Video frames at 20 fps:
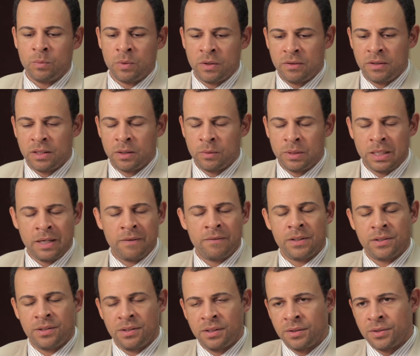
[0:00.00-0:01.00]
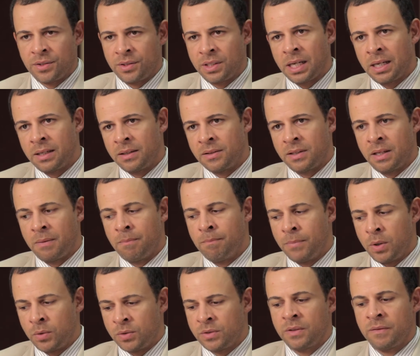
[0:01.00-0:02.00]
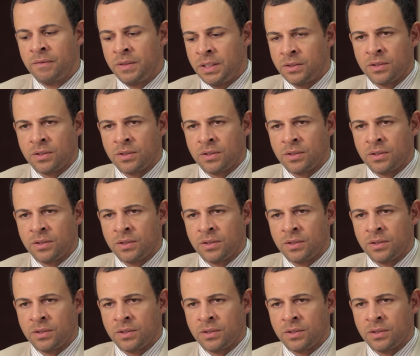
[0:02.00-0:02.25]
one thing we obviously understand is that most of